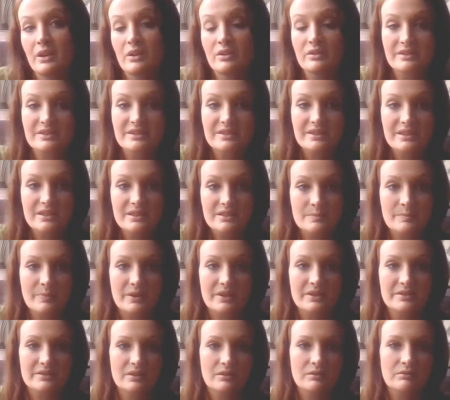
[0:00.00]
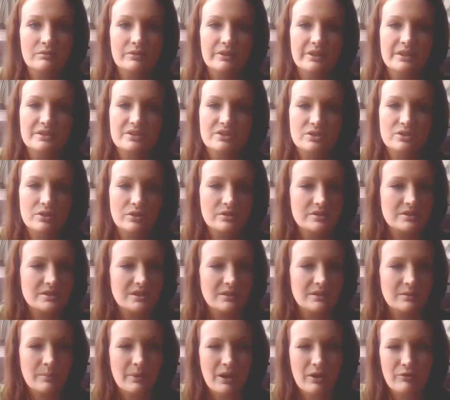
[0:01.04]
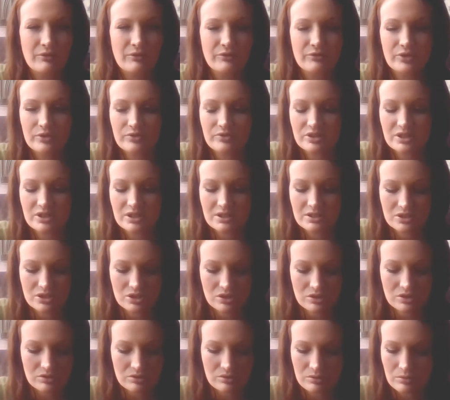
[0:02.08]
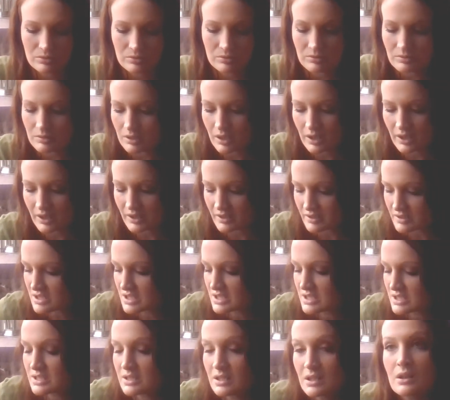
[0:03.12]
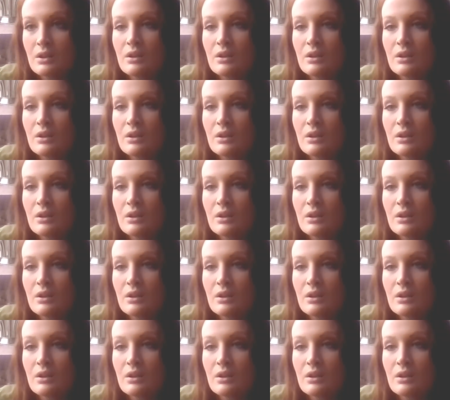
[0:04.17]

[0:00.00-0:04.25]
And disease basically starts at about 52 hertz,